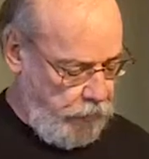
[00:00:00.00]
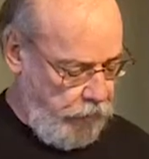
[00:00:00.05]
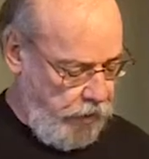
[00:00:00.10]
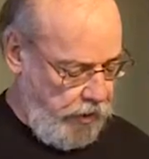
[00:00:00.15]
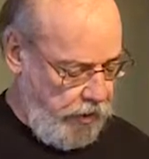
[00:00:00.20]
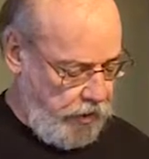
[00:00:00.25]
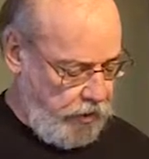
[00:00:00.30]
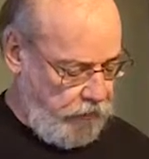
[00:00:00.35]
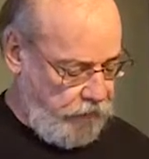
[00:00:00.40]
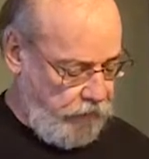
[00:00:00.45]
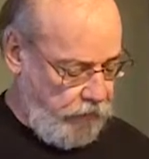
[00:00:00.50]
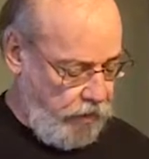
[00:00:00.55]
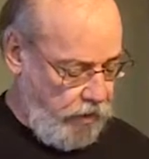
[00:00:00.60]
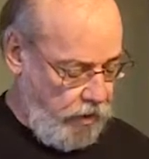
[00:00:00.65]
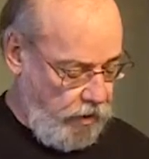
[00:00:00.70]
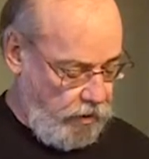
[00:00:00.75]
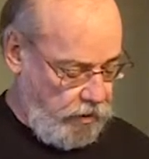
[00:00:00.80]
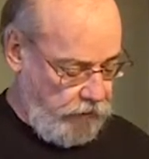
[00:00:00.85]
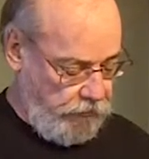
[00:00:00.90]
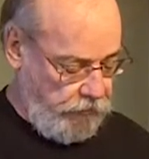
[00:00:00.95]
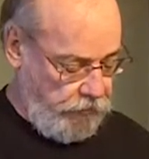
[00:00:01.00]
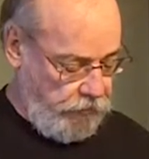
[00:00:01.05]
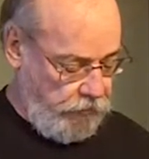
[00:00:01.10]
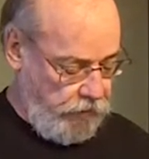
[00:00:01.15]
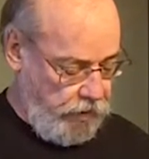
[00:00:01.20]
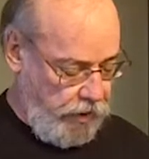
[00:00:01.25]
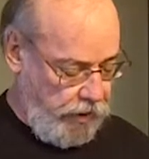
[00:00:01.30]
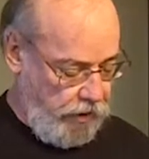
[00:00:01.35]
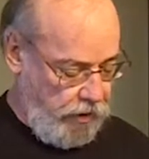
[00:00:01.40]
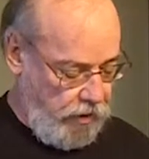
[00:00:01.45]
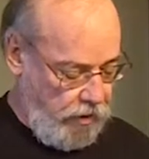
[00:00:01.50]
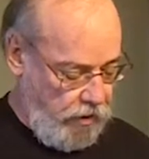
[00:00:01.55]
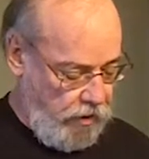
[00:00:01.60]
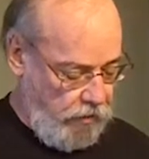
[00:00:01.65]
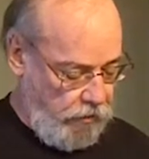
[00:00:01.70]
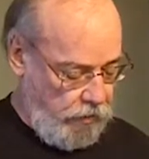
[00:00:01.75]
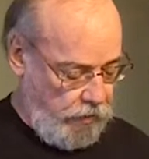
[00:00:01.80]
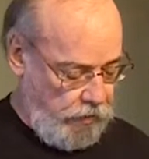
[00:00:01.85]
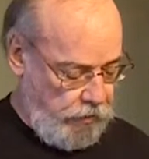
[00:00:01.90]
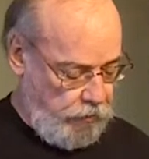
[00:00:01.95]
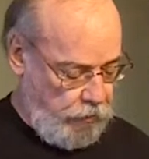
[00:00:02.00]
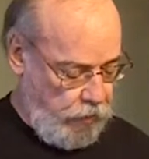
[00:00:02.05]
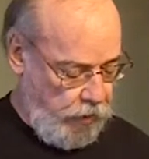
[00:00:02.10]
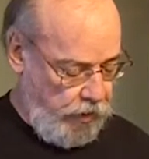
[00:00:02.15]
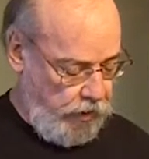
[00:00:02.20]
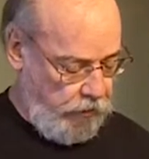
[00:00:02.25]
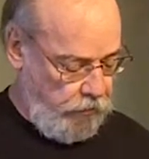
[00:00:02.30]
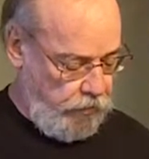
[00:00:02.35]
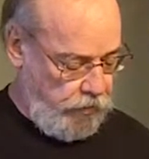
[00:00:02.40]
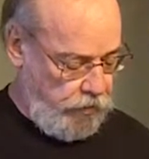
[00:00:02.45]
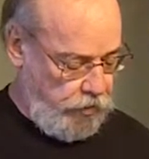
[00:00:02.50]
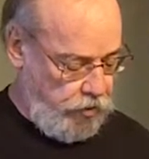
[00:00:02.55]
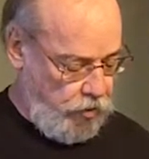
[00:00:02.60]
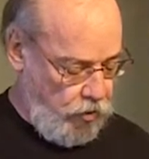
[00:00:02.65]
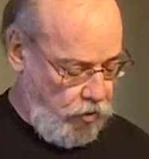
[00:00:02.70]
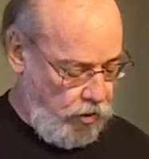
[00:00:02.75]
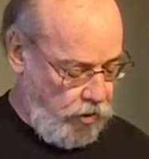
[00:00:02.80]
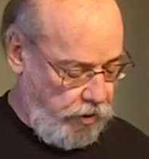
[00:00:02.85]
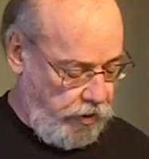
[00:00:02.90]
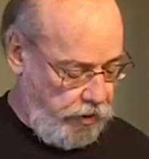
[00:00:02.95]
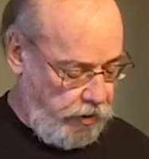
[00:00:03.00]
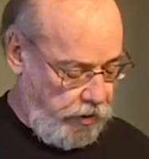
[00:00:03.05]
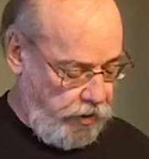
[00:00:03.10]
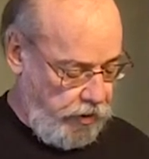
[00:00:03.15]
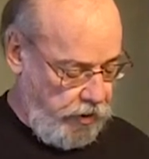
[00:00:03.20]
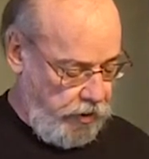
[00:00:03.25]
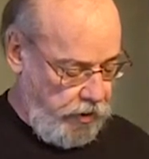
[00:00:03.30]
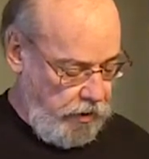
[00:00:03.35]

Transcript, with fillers: my prayers for all of you, I always pray with joy